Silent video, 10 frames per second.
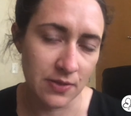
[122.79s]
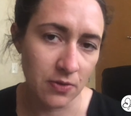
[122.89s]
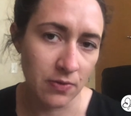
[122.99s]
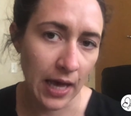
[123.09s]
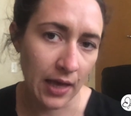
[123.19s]

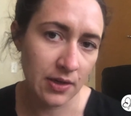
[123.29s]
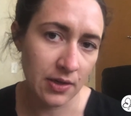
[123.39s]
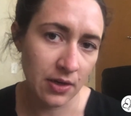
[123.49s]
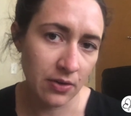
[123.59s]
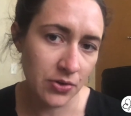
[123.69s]
you've had
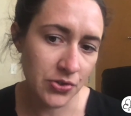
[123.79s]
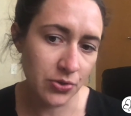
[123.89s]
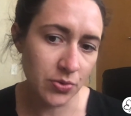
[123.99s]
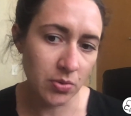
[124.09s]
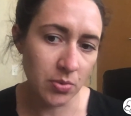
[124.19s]
any other
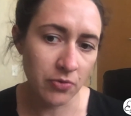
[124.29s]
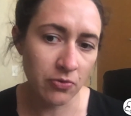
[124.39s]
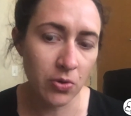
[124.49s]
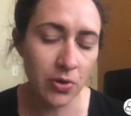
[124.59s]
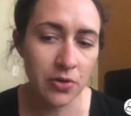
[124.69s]
surgery
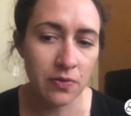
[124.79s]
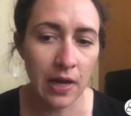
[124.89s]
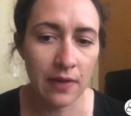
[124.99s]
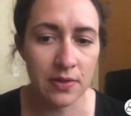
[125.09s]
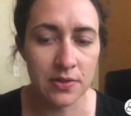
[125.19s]
before and you've
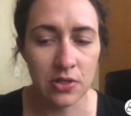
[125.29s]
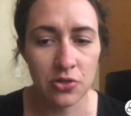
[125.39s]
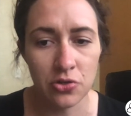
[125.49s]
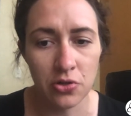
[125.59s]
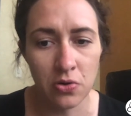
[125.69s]
had this
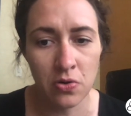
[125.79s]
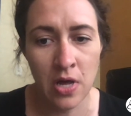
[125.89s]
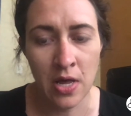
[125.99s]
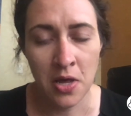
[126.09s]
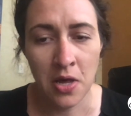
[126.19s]
issue,
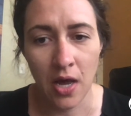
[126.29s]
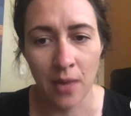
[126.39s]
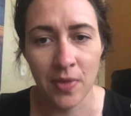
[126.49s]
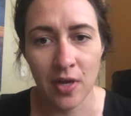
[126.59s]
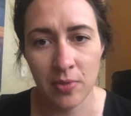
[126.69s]

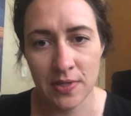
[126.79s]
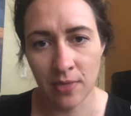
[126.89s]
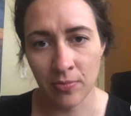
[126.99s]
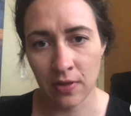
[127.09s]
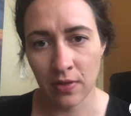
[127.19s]
that'll be
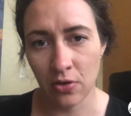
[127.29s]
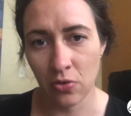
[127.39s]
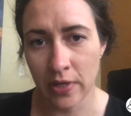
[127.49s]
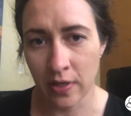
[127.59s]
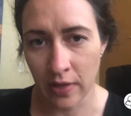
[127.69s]
something that you'll
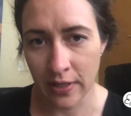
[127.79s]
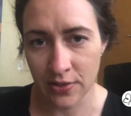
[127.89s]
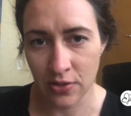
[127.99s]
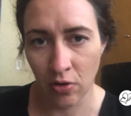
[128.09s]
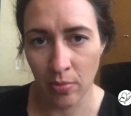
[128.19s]
want to let
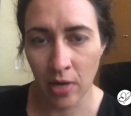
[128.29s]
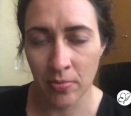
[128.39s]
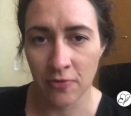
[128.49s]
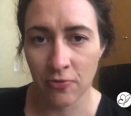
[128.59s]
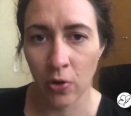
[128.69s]
us know about
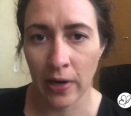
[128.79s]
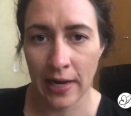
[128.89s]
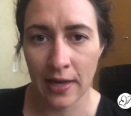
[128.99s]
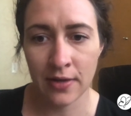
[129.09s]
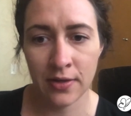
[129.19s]

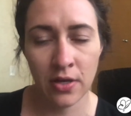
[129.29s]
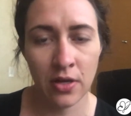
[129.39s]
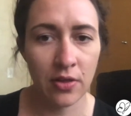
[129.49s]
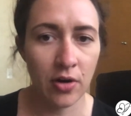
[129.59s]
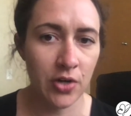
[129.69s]
beforehand.
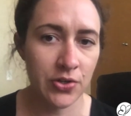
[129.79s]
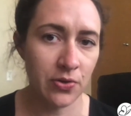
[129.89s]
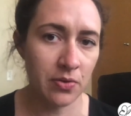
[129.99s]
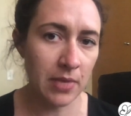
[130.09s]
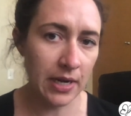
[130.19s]
There are
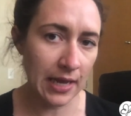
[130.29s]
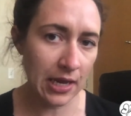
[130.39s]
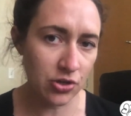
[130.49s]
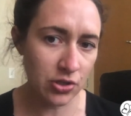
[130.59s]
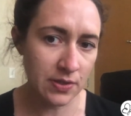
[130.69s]
certain
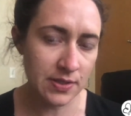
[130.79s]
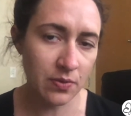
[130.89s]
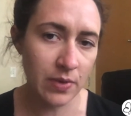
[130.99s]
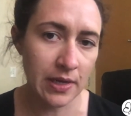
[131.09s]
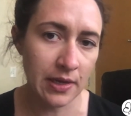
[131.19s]
medications that
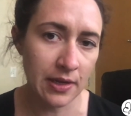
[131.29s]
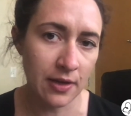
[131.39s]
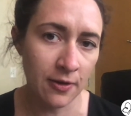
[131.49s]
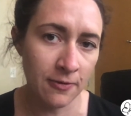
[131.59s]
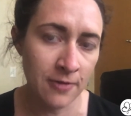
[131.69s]
we can
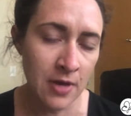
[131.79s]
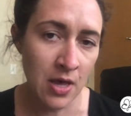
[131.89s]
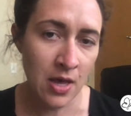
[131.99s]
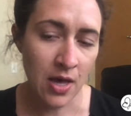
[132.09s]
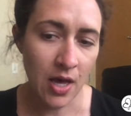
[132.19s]
give
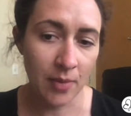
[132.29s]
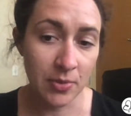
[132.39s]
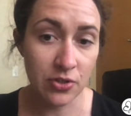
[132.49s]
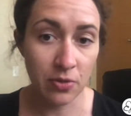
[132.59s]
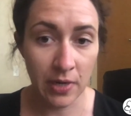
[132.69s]

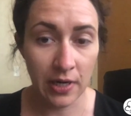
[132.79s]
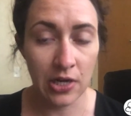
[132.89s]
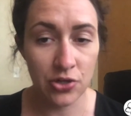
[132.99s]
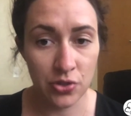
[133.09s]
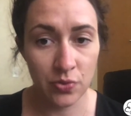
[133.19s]
and certain
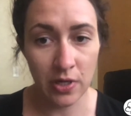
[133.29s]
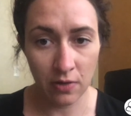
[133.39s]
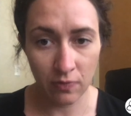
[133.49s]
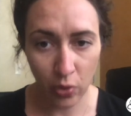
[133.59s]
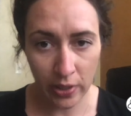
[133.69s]
medications we can
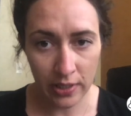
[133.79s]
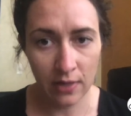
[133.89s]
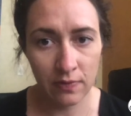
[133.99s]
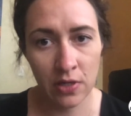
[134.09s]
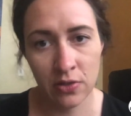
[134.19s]
avoid
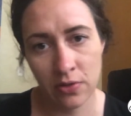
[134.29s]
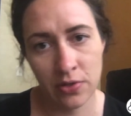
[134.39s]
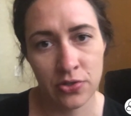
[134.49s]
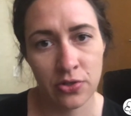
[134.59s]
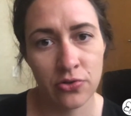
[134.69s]
giving
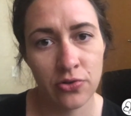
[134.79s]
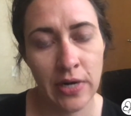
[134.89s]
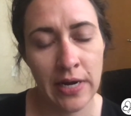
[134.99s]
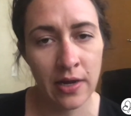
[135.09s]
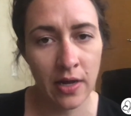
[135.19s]
during
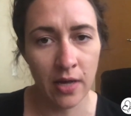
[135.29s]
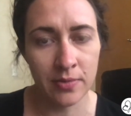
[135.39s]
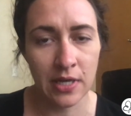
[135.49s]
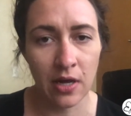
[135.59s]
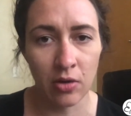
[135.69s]
surgery
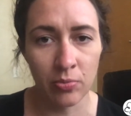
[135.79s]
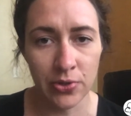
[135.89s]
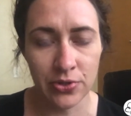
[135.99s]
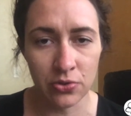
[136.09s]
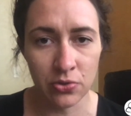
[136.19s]
to help
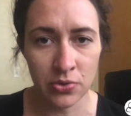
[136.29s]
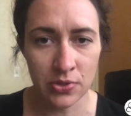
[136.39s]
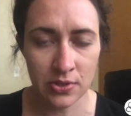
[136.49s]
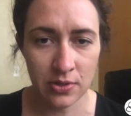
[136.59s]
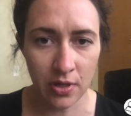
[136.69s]

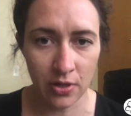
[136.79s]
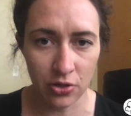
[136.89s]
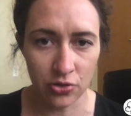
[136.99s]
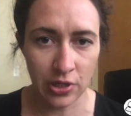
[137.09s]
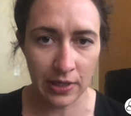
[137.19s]
reduce
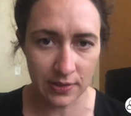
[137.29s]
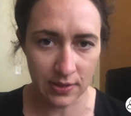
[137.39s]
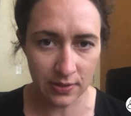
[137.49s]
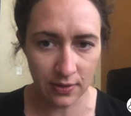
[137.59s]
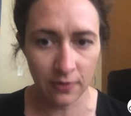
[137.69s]
your
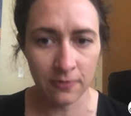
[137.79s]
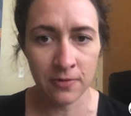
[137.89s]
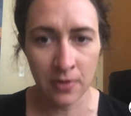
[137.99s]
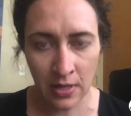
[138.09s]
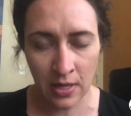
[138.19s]
chances of
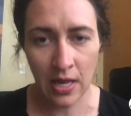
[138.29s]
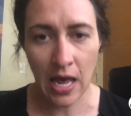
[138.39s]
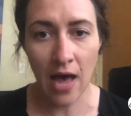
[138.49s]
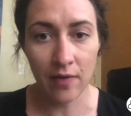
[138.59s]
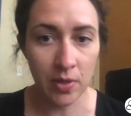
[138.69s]

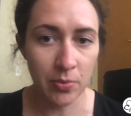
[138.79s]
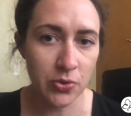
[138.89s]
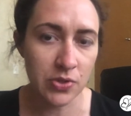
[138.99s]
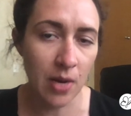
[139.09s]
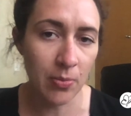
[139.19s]
having
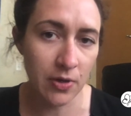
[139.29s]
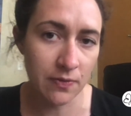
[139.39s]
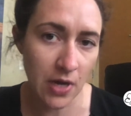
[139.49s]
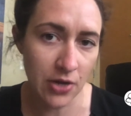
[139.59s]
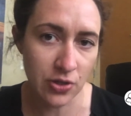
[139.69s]
postoperative
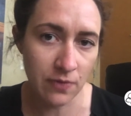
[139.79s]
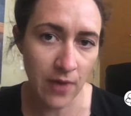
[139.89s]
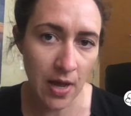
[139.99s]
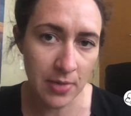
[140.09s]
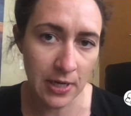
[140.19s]
nausea and
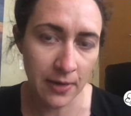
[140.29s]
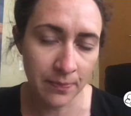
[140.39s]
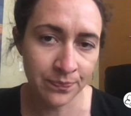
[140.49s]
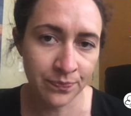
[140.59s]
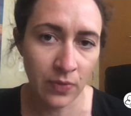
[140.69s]
vomiting.
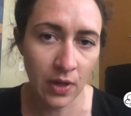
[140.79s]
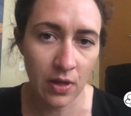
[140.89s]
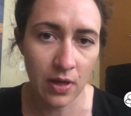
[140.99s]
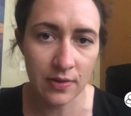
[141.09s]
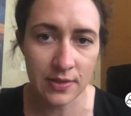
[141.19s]

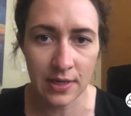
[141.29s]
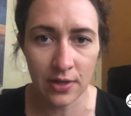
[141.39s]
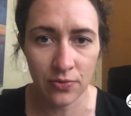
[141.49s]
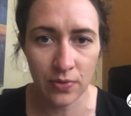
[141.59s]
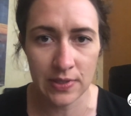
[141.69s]
The
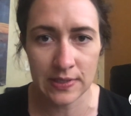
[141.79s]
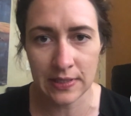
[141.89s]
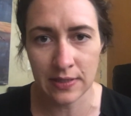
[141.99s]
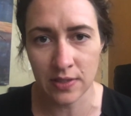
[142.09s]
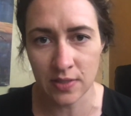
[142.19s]
second
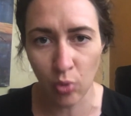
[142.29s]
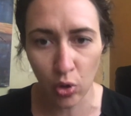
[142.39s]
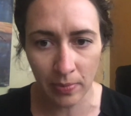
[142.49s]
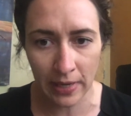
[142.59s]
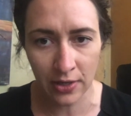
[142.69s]
reason is
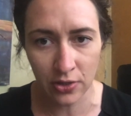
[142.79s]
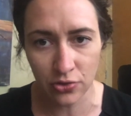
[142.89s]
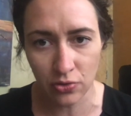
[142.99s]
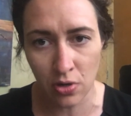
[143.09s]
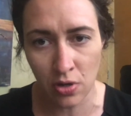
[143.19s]
poor pain
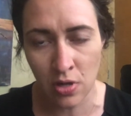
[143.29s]
control.